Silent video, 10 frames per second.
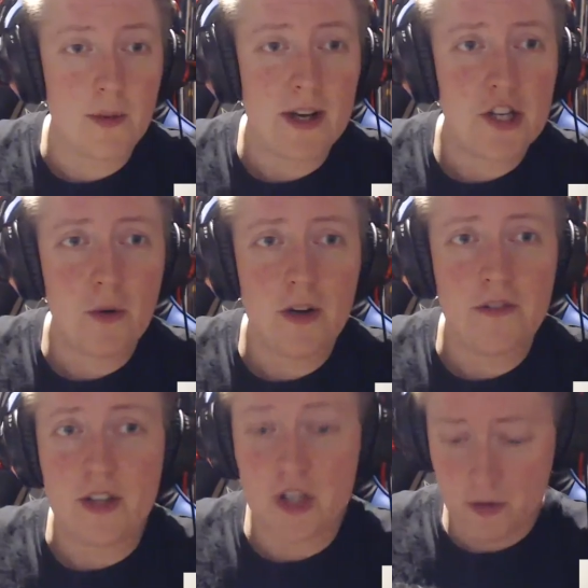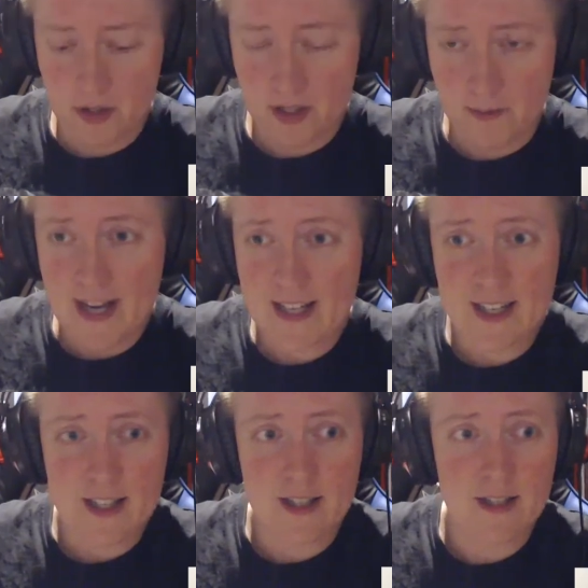do you want then? Do you want
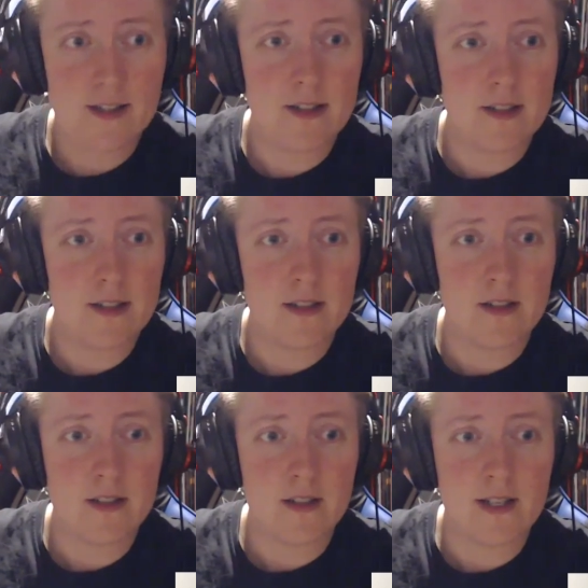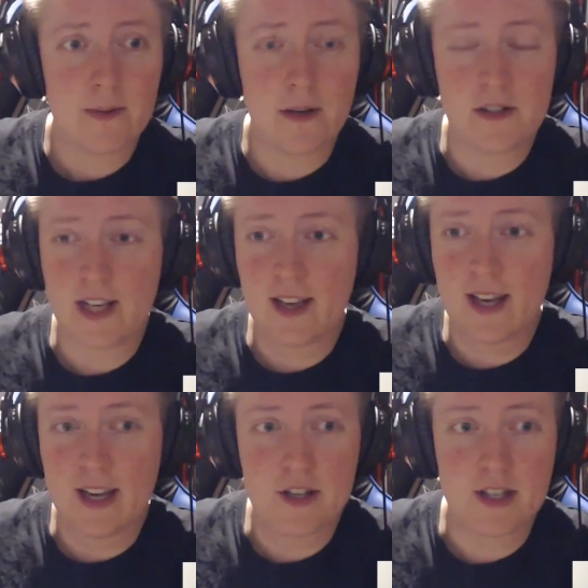Sabaka? I suppose they can
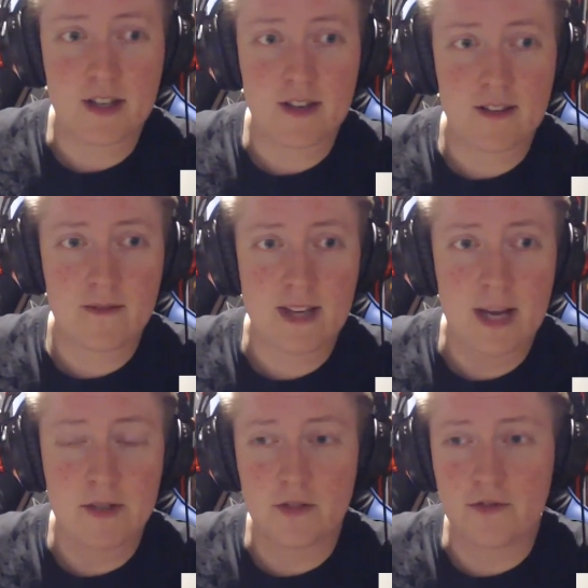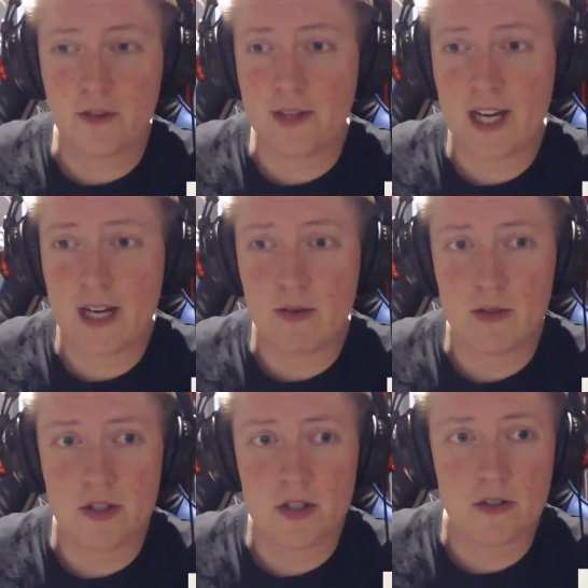get you to the capital from there,
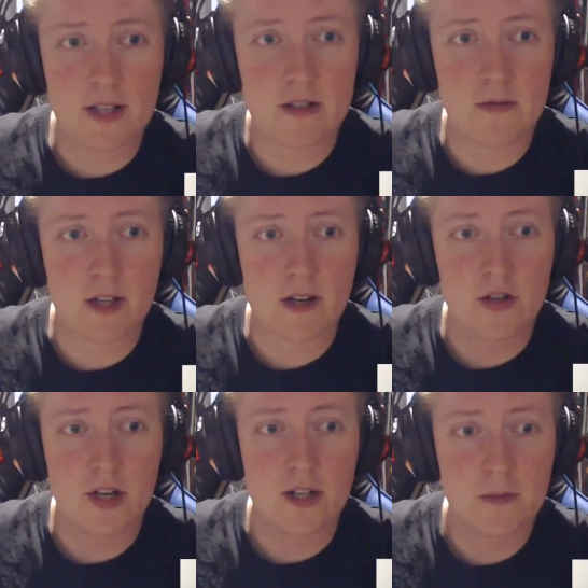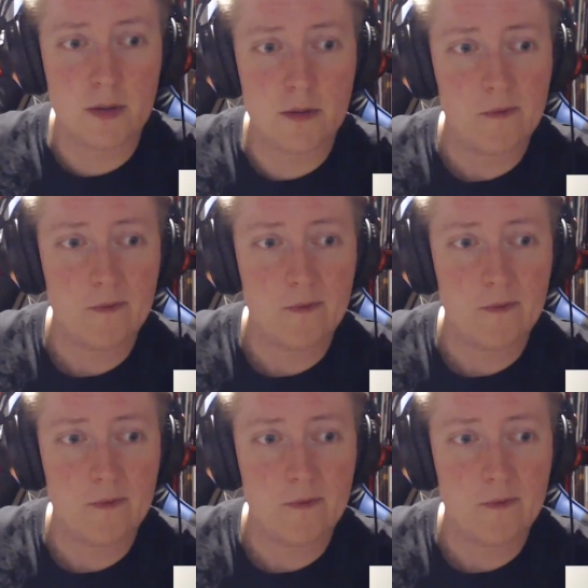or sort out some kind of transport.